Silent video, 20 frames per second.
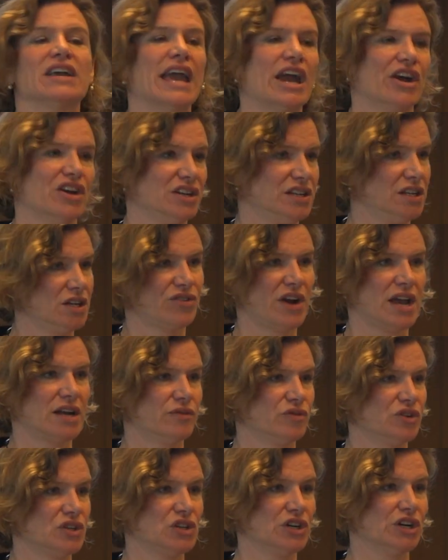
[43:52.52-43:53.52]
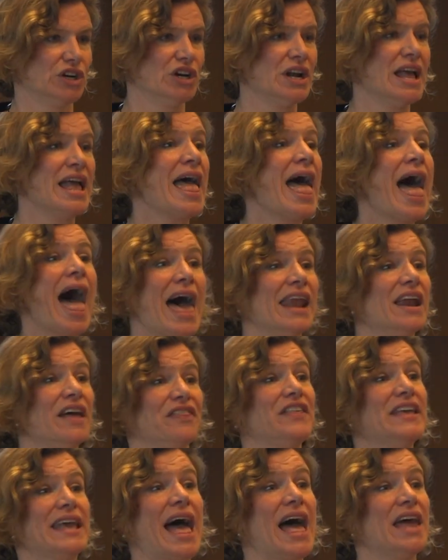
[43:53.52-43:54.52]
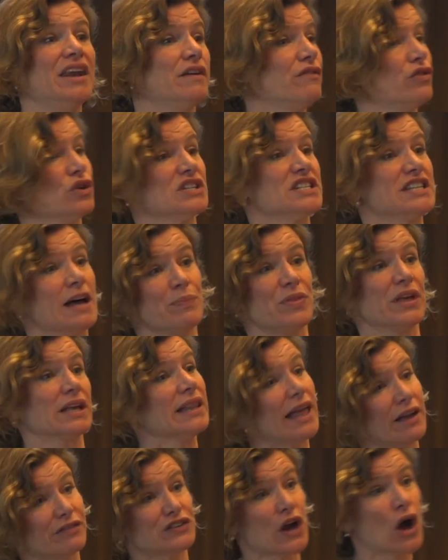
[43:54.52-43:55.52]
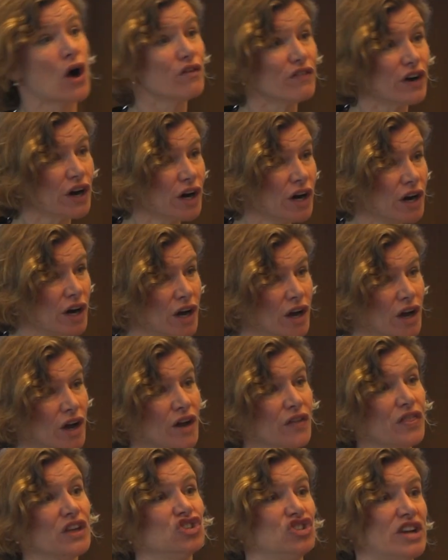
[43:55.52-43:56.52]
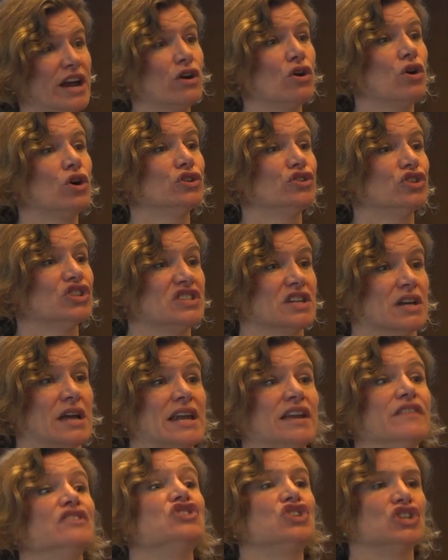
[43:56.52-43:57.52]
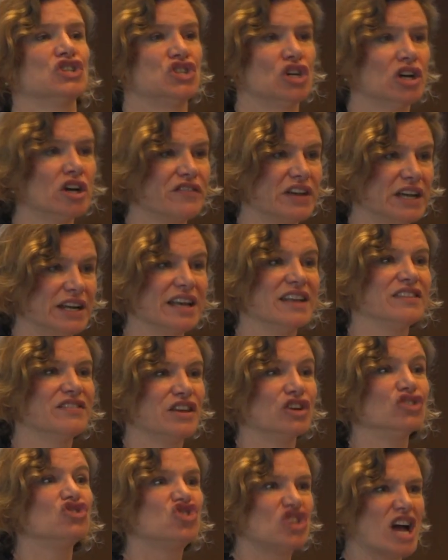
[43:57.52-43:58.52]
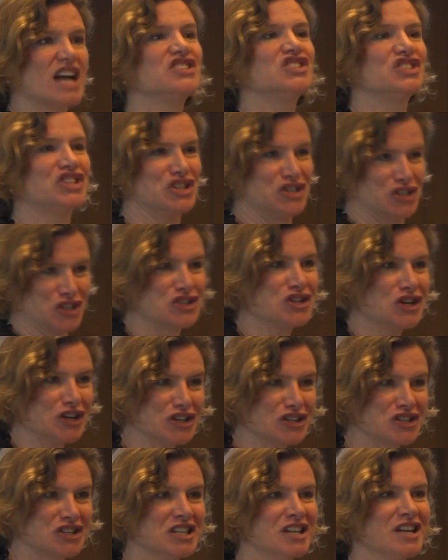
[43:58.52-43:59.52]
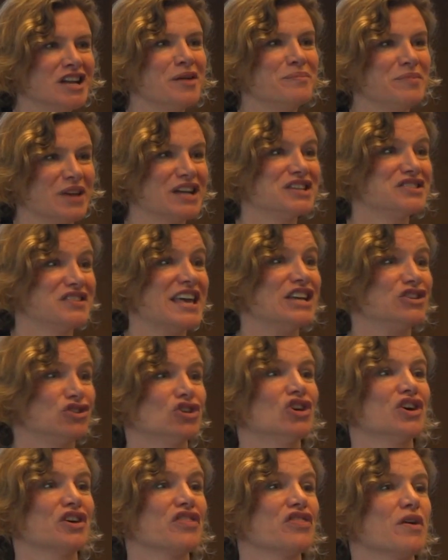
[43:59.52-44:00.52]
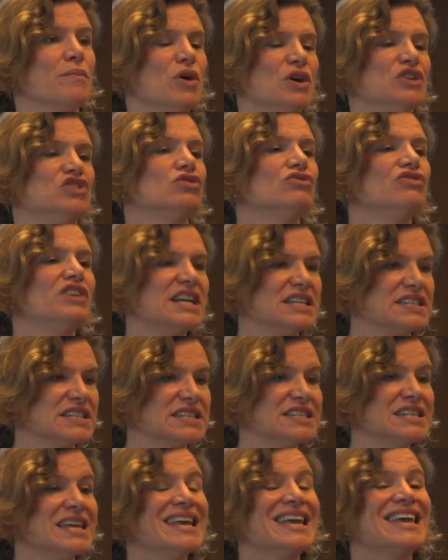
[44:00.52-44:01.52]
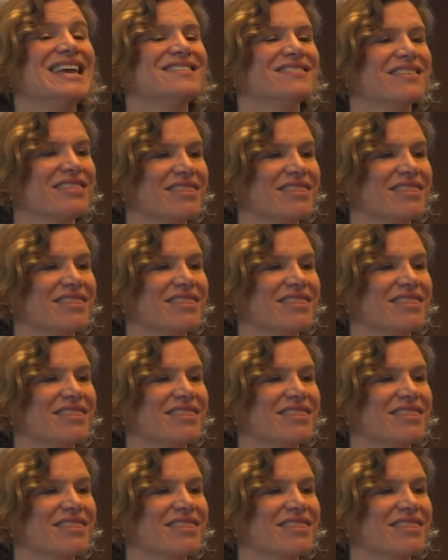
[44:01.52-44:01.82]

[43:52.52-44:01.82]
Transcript: guaranteed rate of return, and at the end, if there's something left over, the shareholders kind of deserve it. It's their just dessert because they took the most risks. It's